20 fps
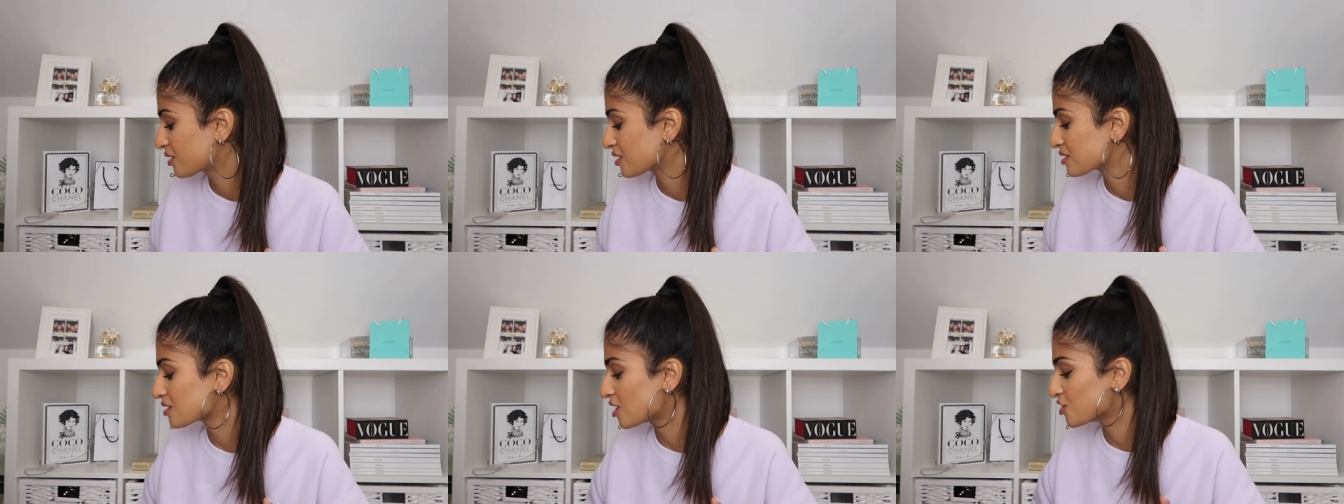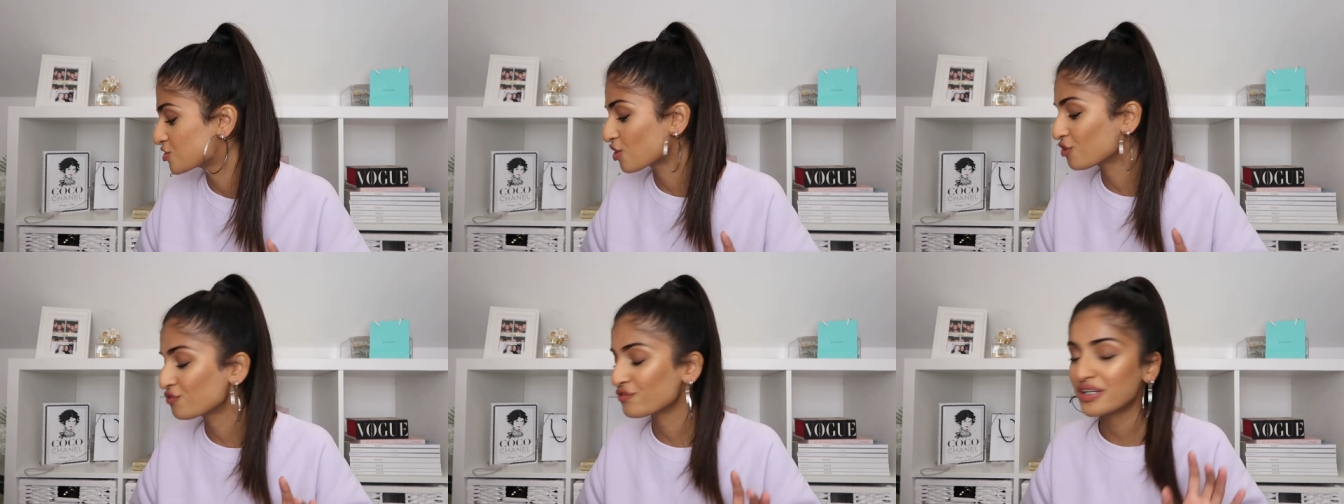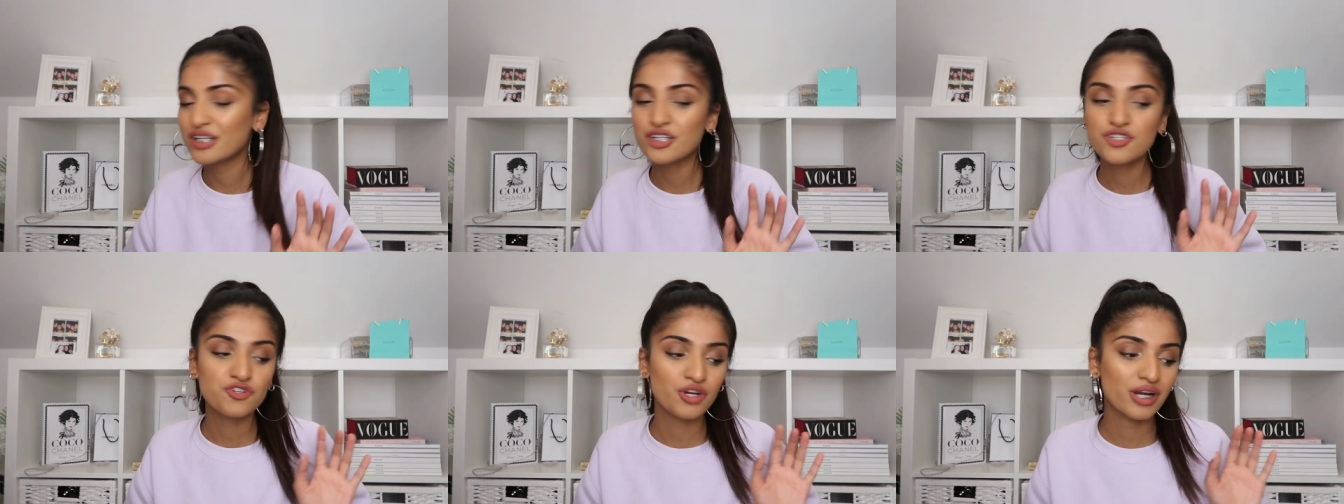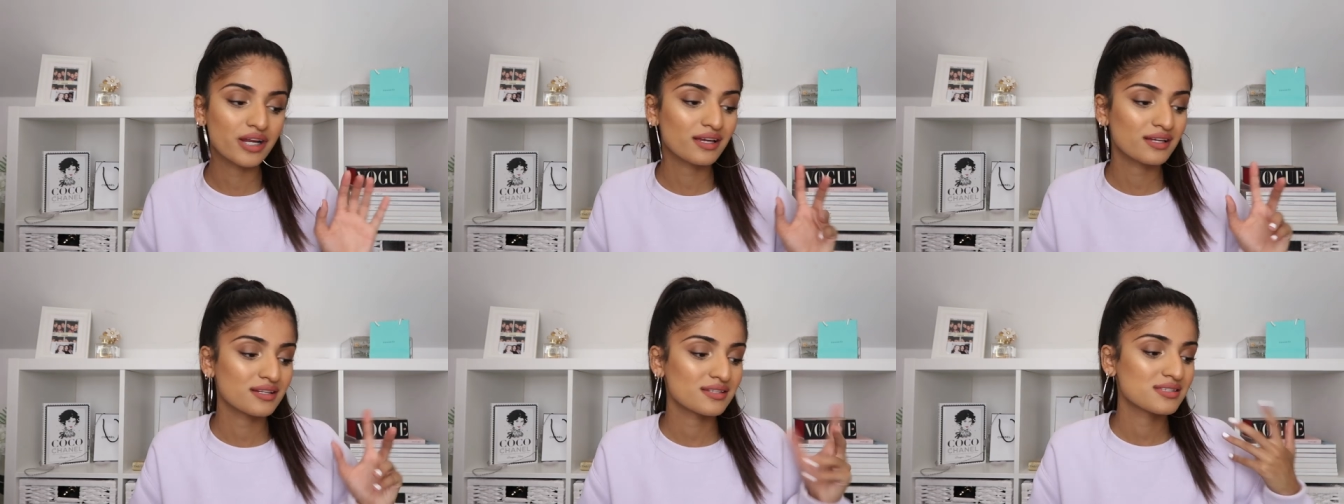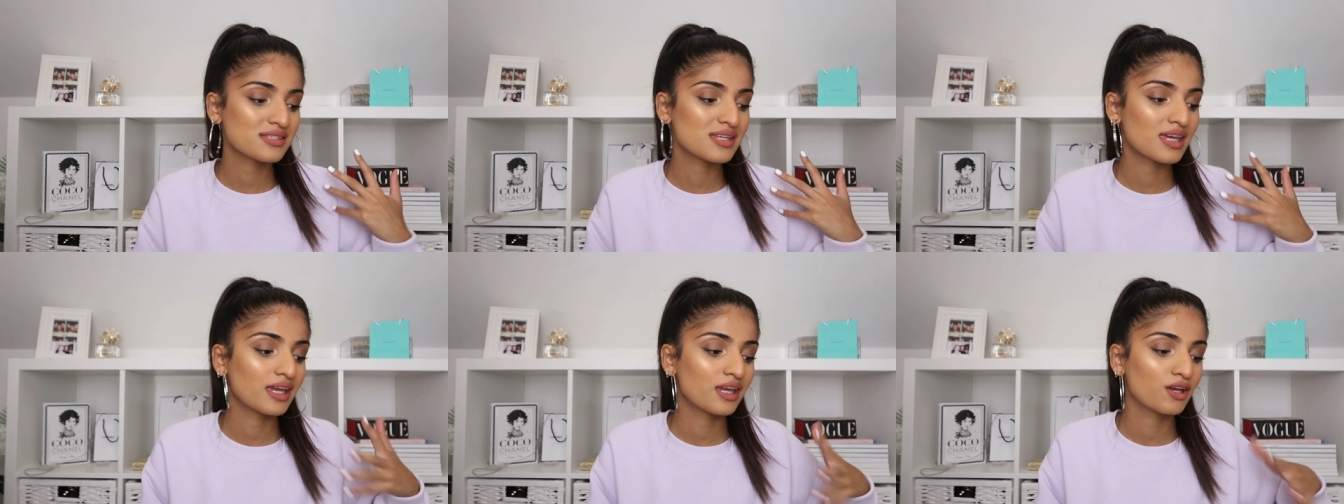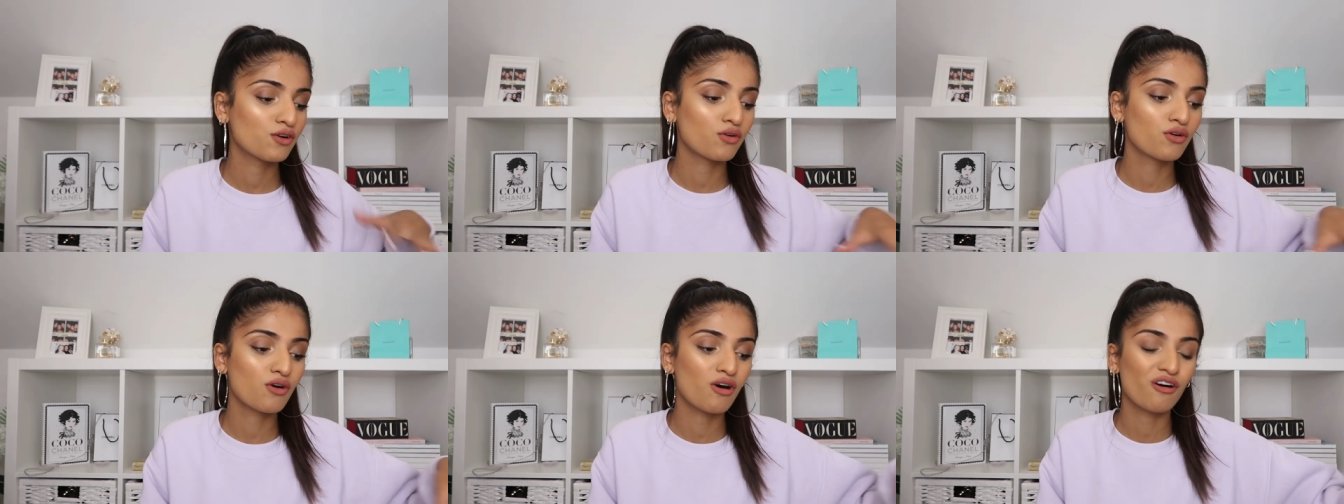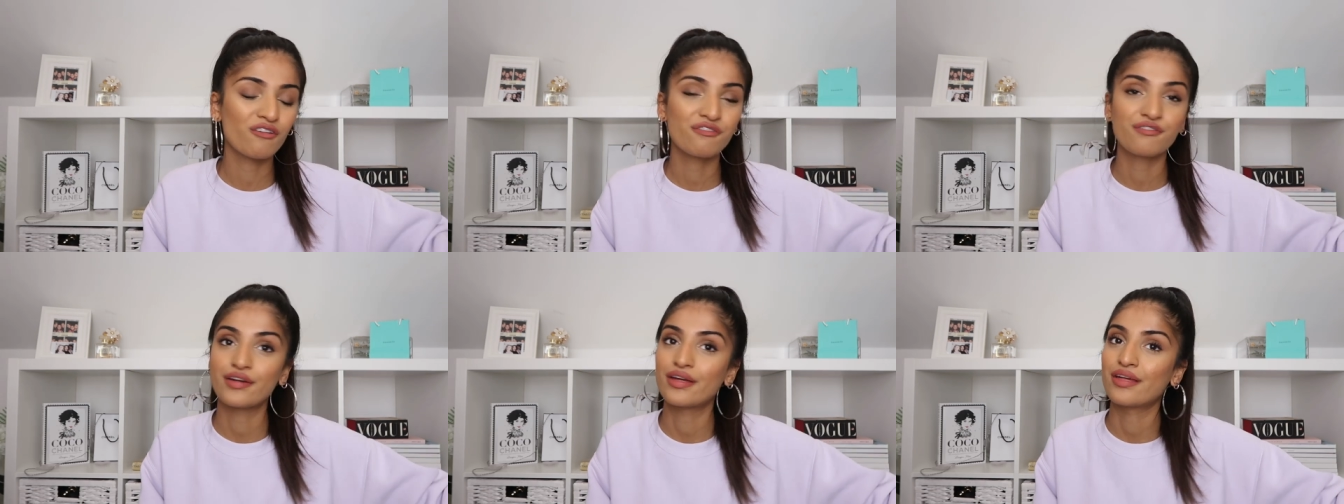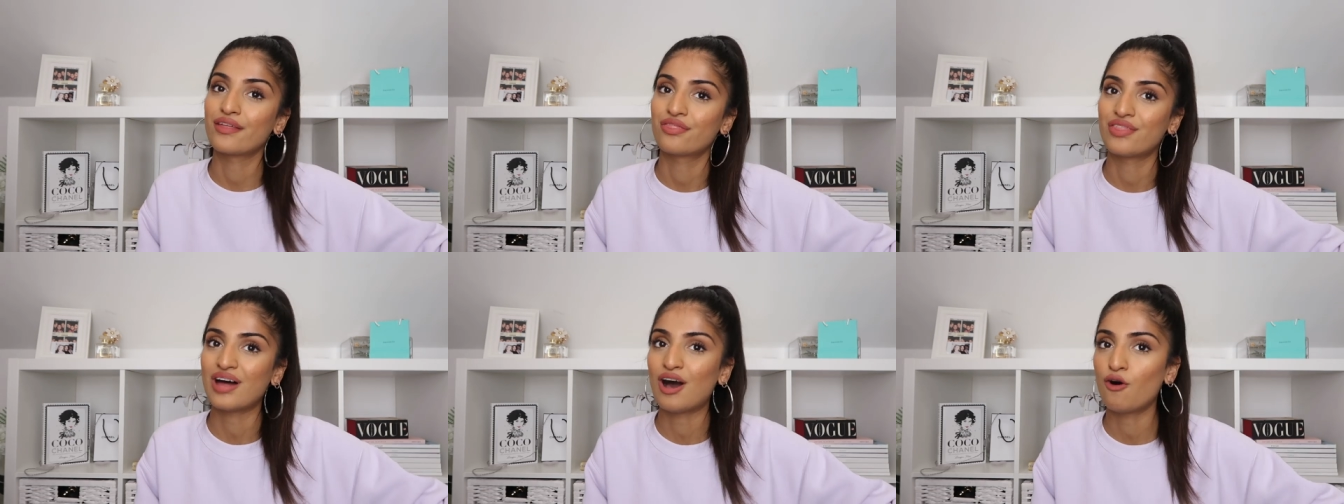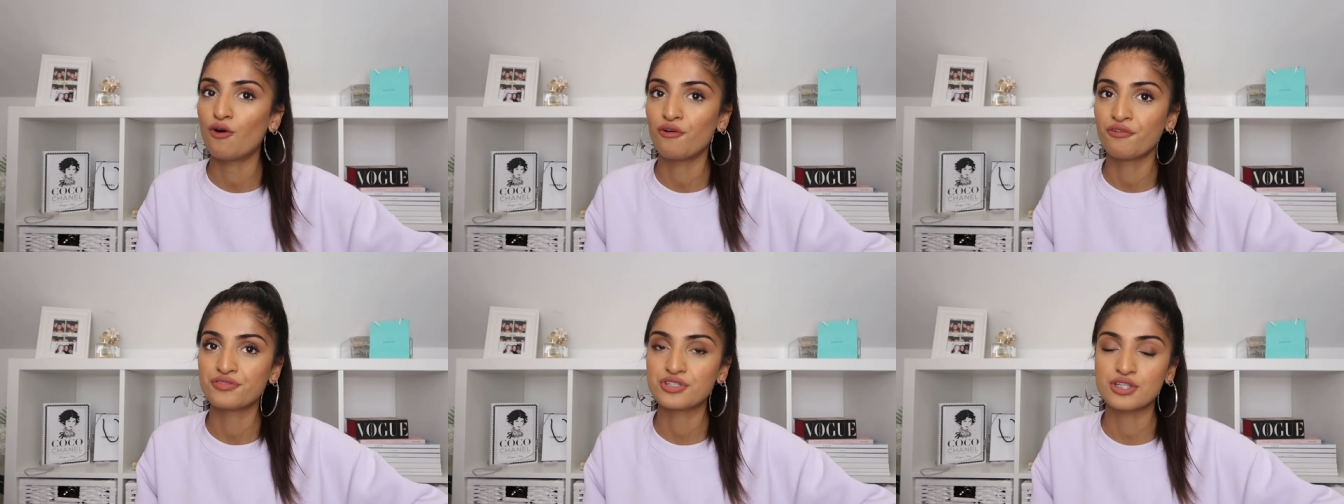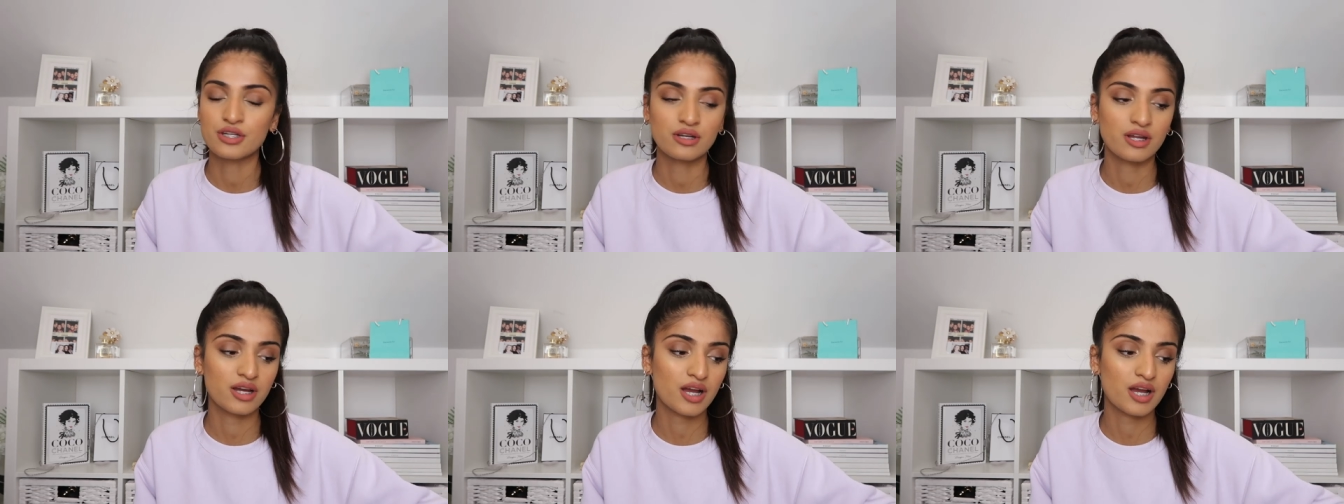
because I don't really drink tea or coffee that often.